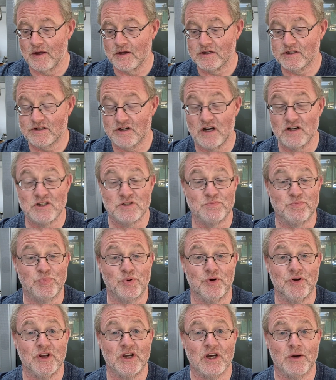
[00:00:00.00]
So I just
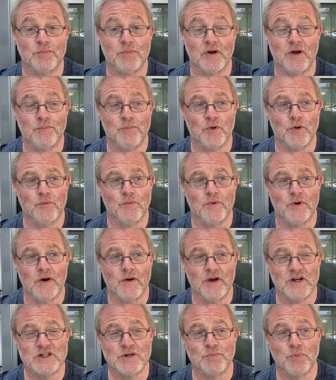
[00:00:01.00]
bought a couple. I, bought,
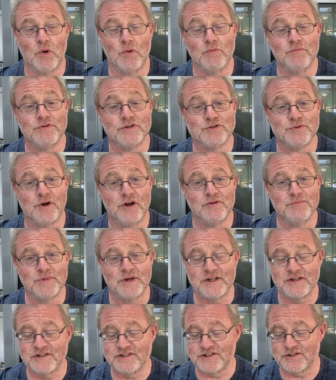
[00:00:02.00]
I actually bought them for twelve
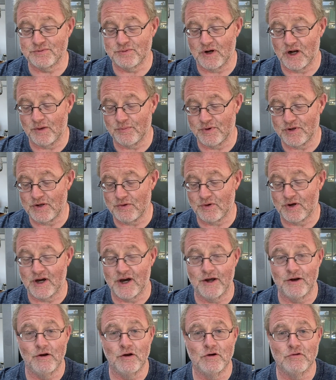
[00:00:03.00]
meters as well, but you
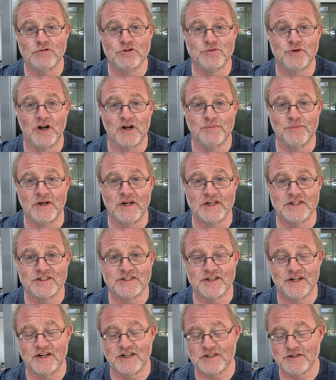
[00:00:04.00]
can't load twelve meters
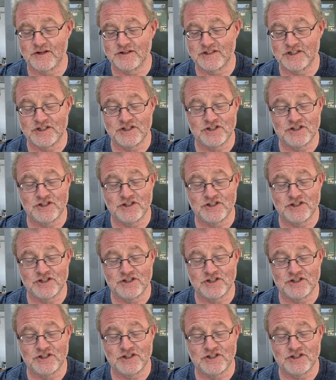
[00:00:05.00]
into this because it's